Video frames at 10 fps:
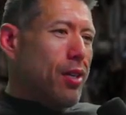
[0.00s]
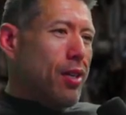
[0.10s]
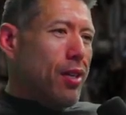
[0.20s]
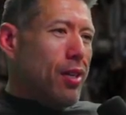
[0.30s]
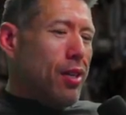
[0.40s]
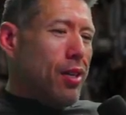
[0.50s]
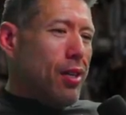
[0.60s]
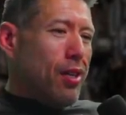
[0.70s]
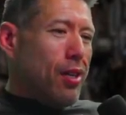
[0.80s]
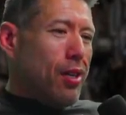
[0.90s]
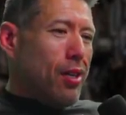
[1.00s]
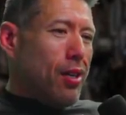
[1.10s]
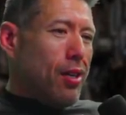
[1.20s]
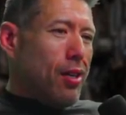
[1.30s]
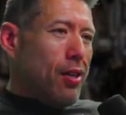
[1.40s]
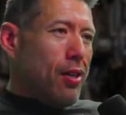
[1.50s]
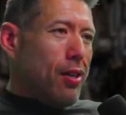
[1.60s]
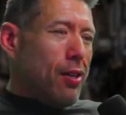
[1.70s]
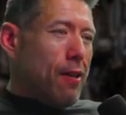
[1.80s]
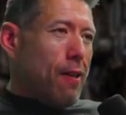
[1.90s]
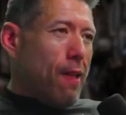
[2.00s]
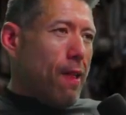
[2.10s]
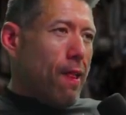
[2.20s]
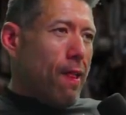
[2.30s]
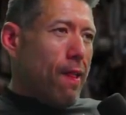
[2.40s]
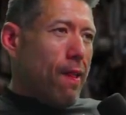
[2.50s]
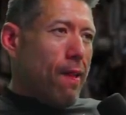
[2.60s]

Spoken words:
[no speech]